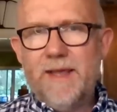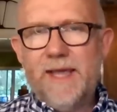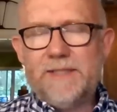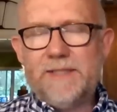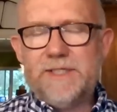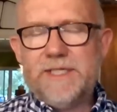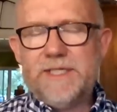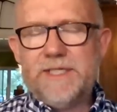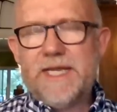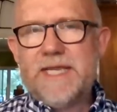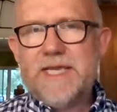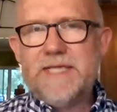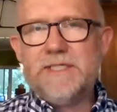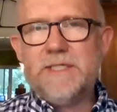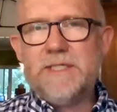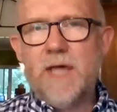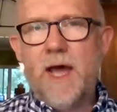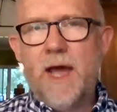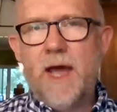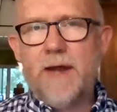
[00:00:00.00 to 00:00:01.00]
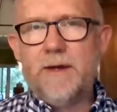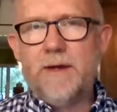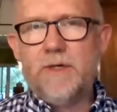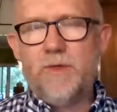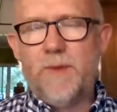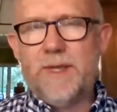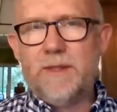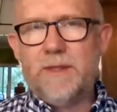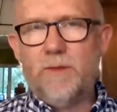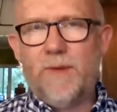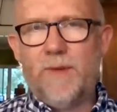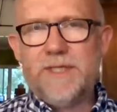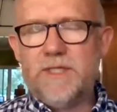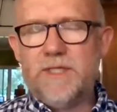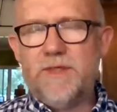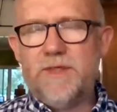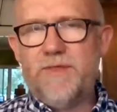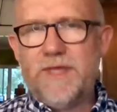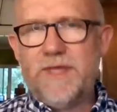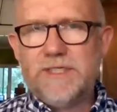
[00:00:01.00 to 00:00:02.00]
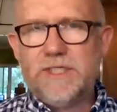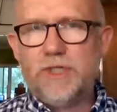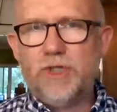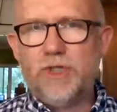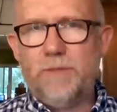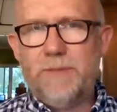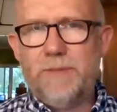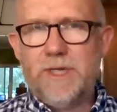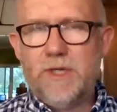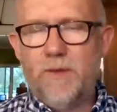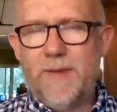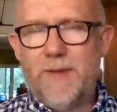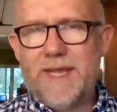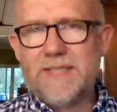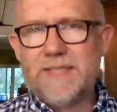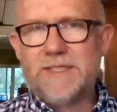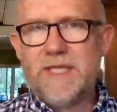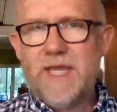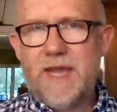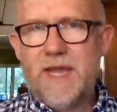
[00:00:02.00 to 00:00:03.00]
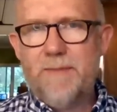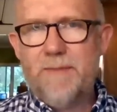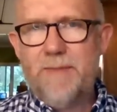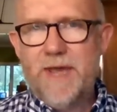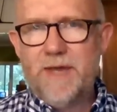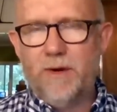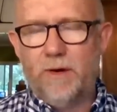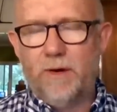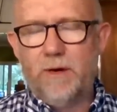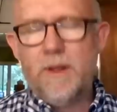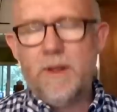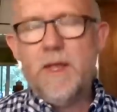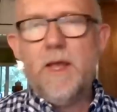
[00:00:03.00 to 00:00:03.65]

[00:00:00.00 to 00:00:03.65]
It's a day he's not doing the rest of the things he should be doing as a campaigner.